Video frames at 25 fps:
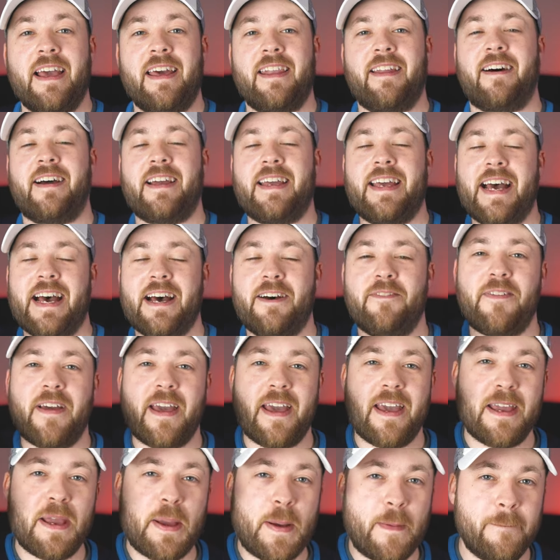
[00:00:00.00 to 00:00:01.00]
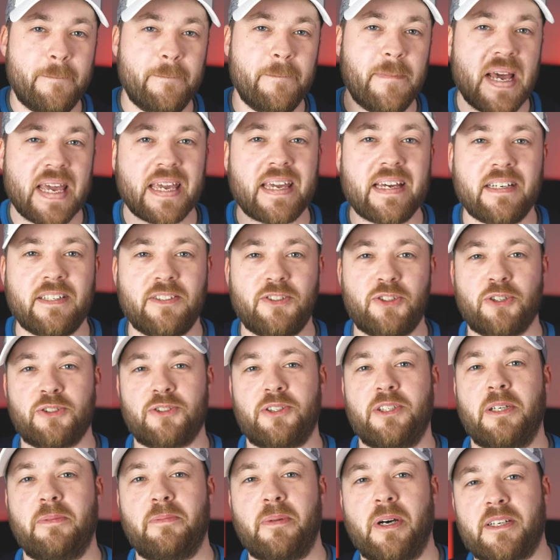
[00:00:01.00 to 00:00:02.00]
and I have a mega
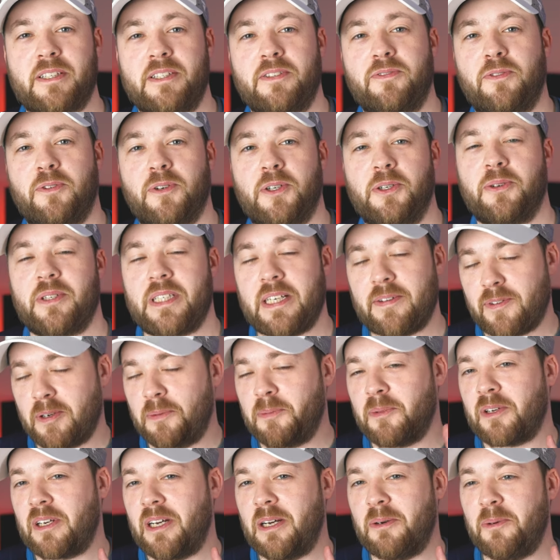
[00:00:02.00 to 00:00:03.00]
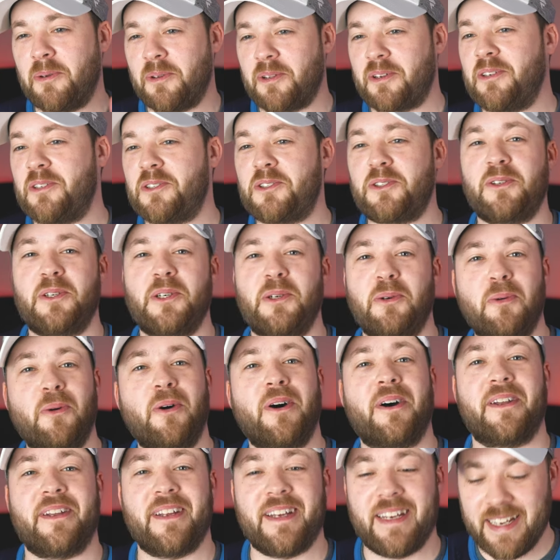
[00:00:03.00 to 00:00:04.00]
jersey unboxing for you, except for I'm only gonna show you
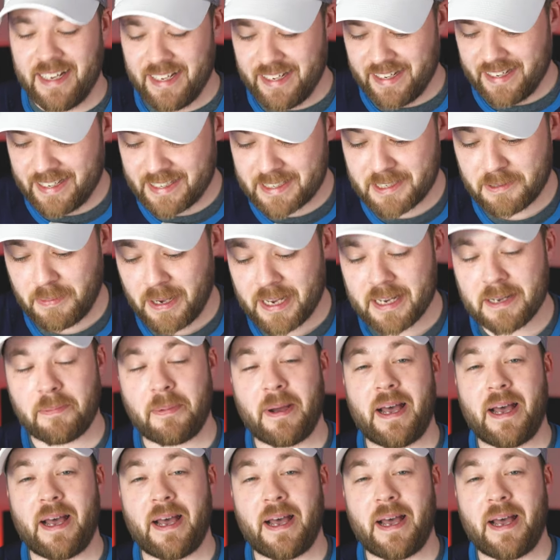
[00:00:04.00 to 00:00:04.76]
one. It's a mega